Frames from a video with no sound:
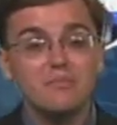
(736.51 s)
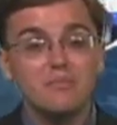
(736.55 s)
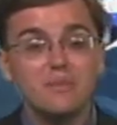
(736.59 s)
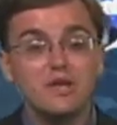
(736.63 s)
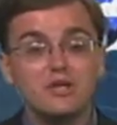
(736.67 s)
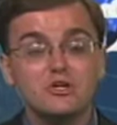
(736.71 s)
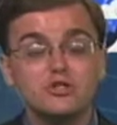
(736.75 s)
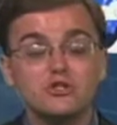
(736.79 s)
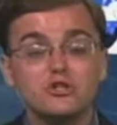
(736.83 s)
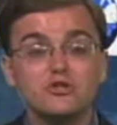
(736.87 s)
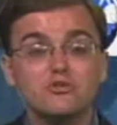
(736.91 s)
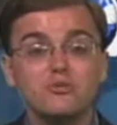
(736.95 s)

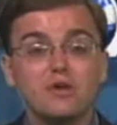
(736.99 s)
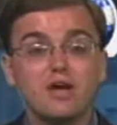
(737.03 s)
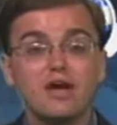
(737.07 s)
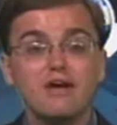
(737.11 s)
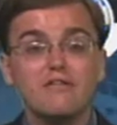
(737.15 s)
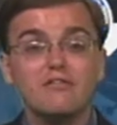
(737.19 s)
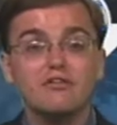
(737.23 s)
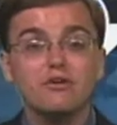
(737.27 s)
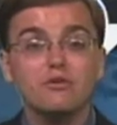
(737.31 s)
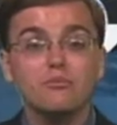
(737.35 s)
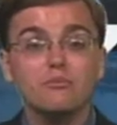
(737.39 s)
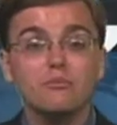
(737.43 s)
Make sure you
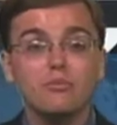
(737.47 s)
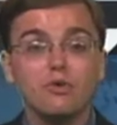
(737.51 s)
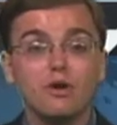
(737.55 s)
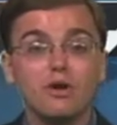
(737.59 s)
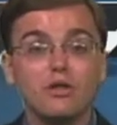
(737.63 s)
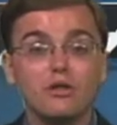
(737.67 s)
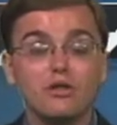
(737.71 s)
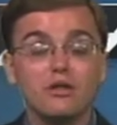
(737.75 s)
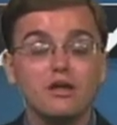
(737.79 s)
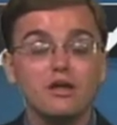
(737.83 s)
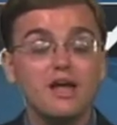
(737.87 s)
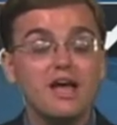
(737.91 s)
have an
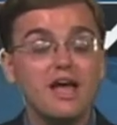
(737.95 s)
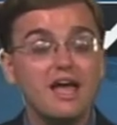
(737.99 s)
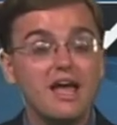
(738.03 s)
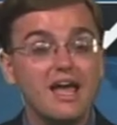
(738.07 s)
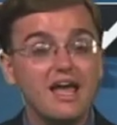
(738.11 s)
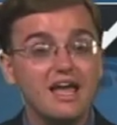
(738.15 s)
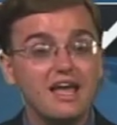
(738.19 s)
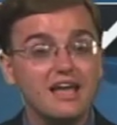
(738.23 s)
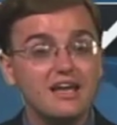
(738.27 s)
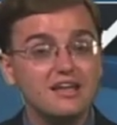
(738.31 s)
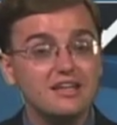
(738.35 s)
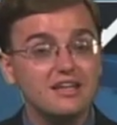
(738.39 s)
umbrella
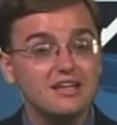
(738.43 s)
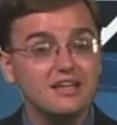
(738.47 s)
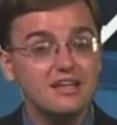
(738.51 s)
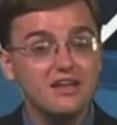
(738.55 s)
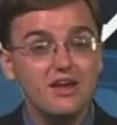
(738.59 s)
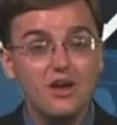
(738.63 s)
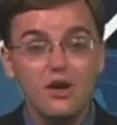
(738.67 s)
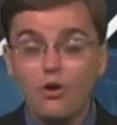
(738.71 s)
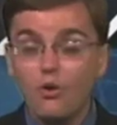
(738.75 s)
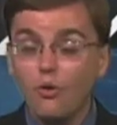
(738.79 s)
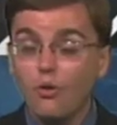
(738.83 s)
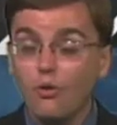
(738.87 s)
handy
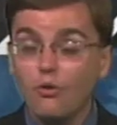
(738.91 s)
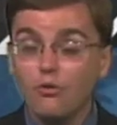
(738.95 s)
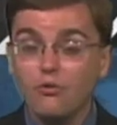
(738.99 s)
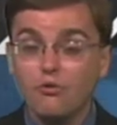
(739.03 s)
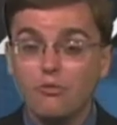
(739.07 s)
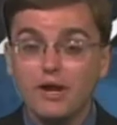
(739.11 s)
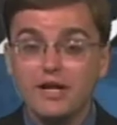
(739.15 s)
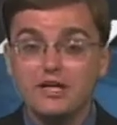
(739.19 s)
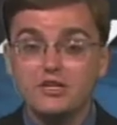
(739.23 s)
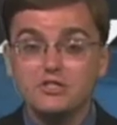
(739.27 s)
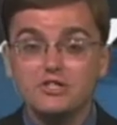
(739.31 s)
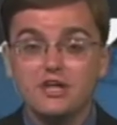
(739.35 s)
or a
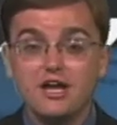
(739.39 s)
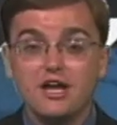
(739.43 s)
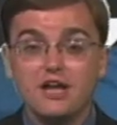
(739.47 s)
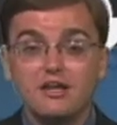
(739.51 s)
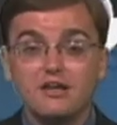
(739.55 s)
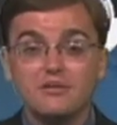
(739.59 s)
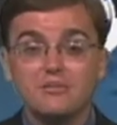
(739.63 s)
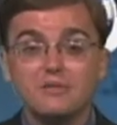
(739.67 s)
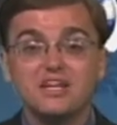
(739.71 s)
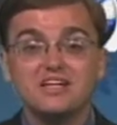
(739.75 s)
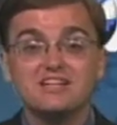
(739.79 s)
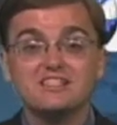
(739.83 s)
rain
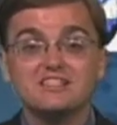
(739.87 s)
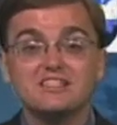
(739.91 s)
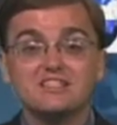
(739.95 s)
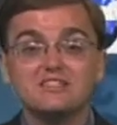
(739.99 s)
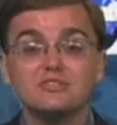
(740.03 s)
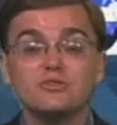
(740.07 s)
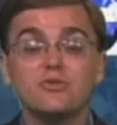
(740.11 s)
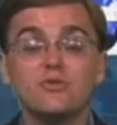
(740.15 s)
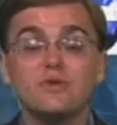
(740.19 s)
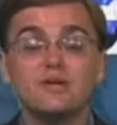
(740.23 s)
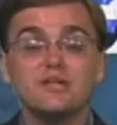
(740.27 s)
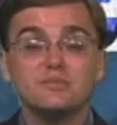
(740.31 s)
jacket because
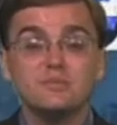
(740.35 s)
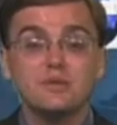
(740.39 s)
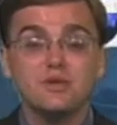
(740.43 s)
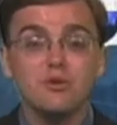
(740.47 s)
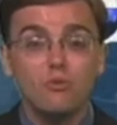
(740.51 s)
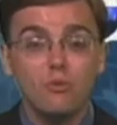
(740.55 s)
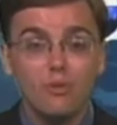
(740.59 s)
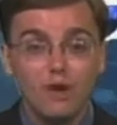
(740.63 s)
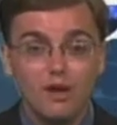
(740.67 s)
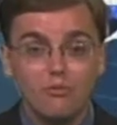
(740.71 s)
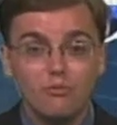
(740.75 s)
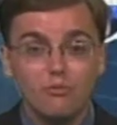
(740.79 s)
it's going to be
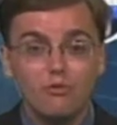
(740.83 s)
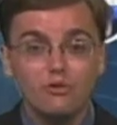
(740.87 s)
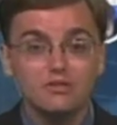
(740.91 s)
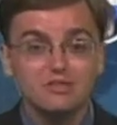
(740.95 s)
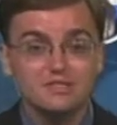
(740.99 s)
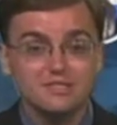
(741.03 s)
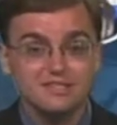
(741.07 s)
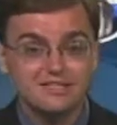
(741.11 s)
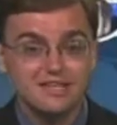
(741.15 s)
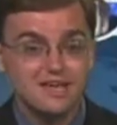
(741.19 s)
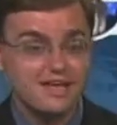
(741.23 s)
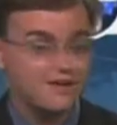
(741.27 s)
a wet
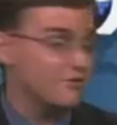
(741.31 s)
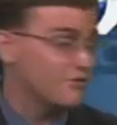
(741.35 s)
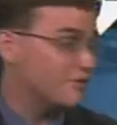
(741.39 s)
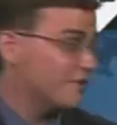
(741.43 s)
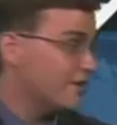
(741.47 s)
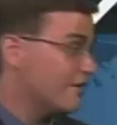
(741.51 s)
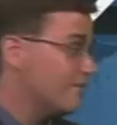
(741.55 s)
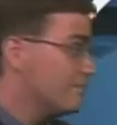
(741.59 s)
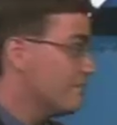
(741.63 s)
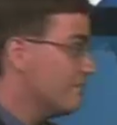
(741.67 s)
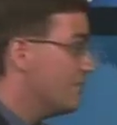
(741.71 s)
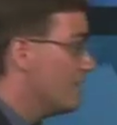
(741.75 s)
one
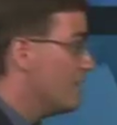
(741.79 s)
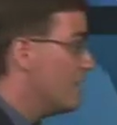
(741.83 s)
Saturday.